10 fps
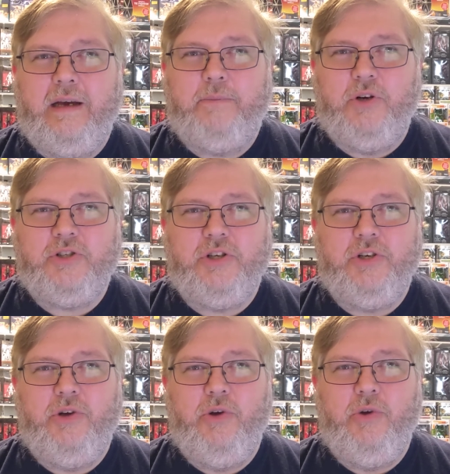a person
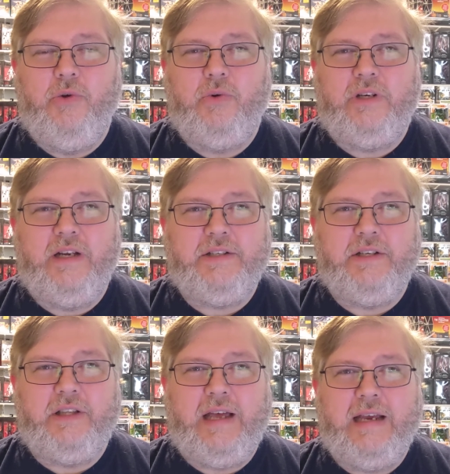who
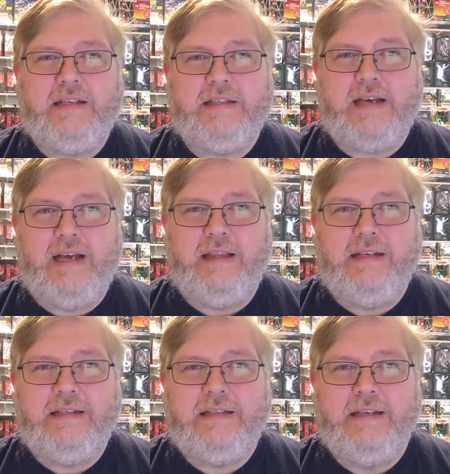doesn't like
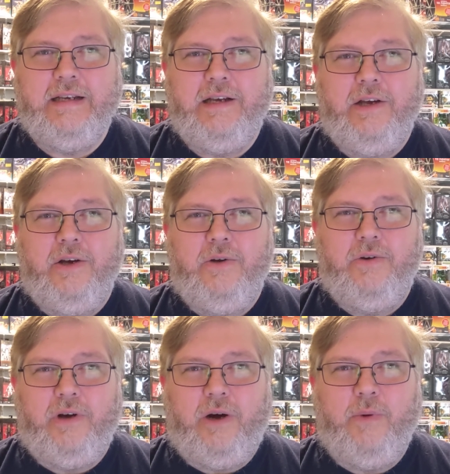silence,
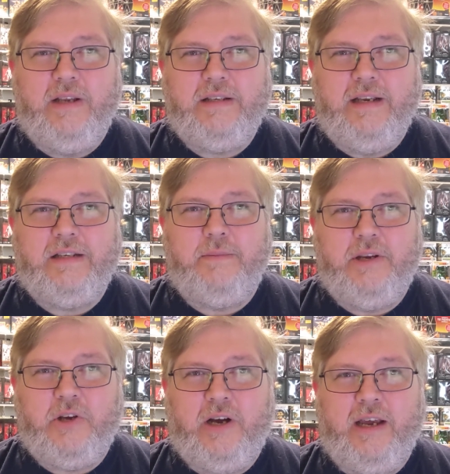who always needs to be
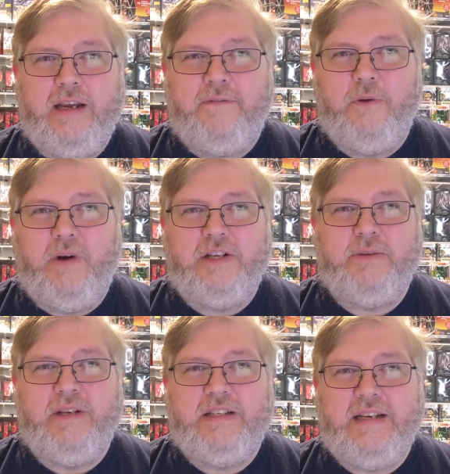talking. If you watch
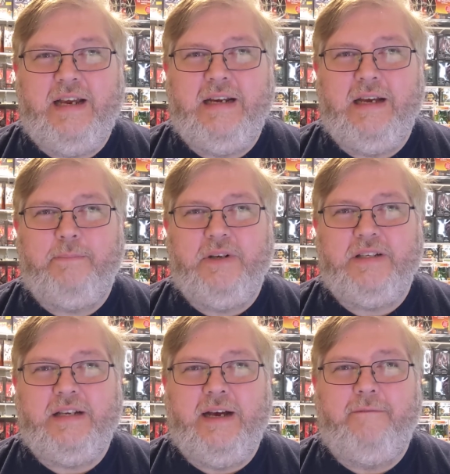him in stand up and
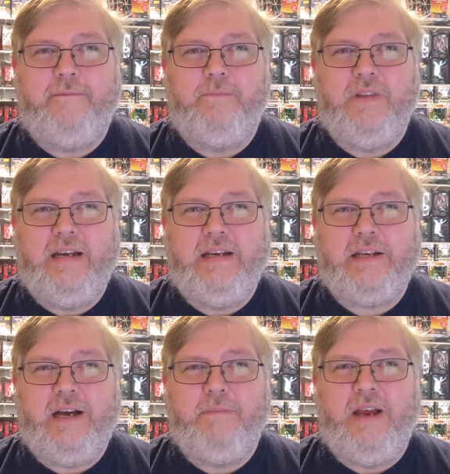stuff,
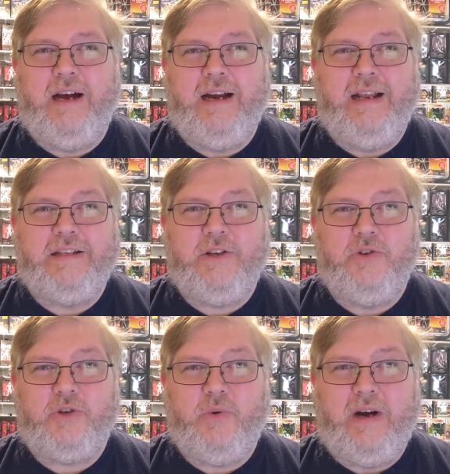anytime the audience
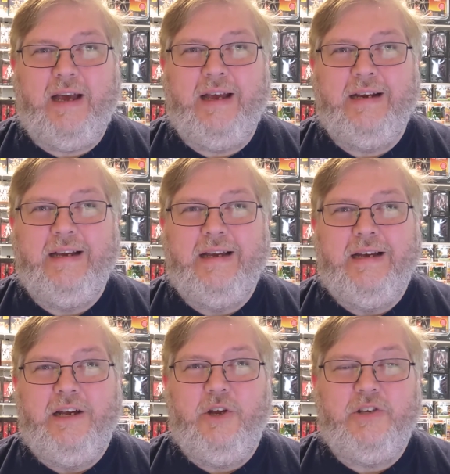goes quiet,
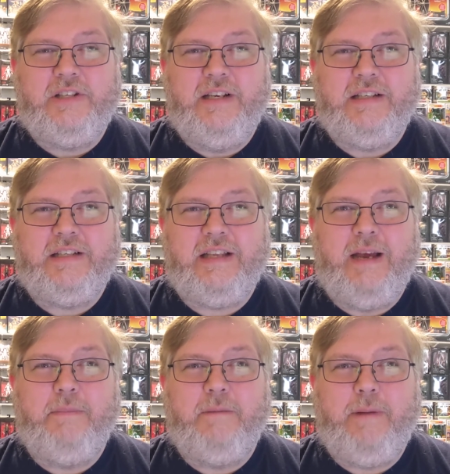you can see a
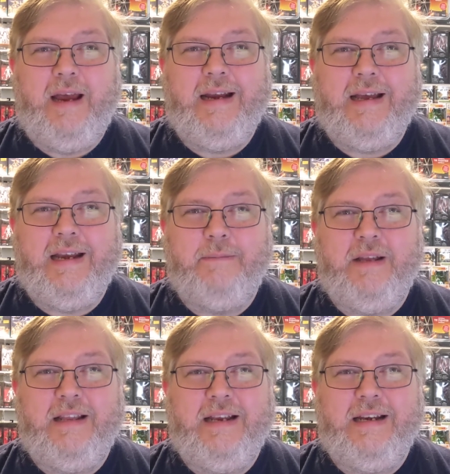slight bit of panic in him,
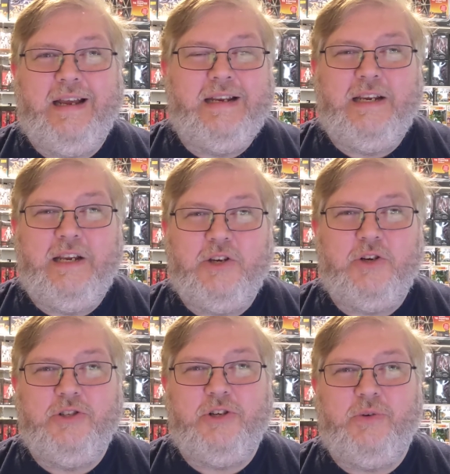and then he
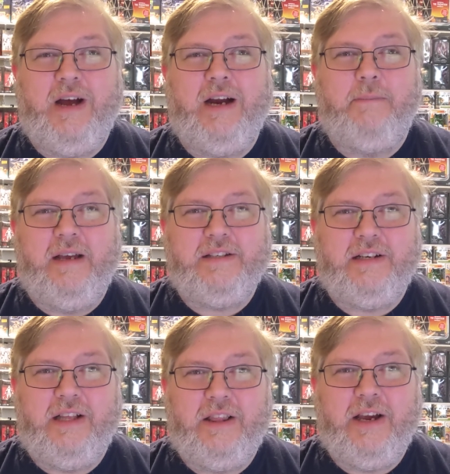turns it around and makes it
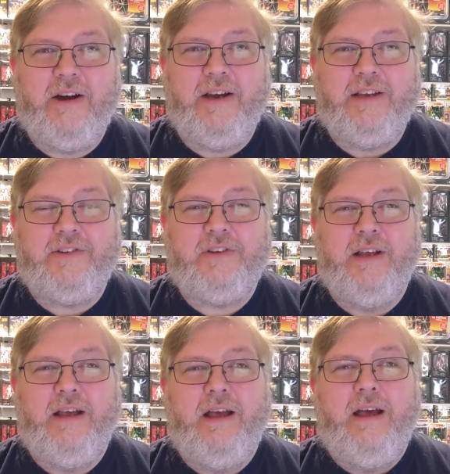hilarious.
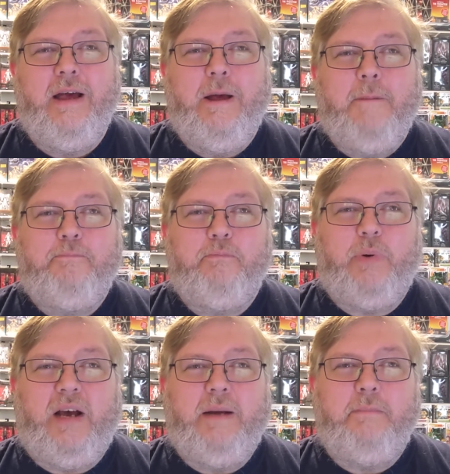
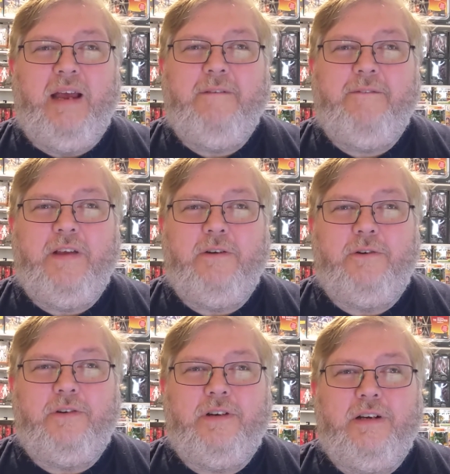But Mayfeld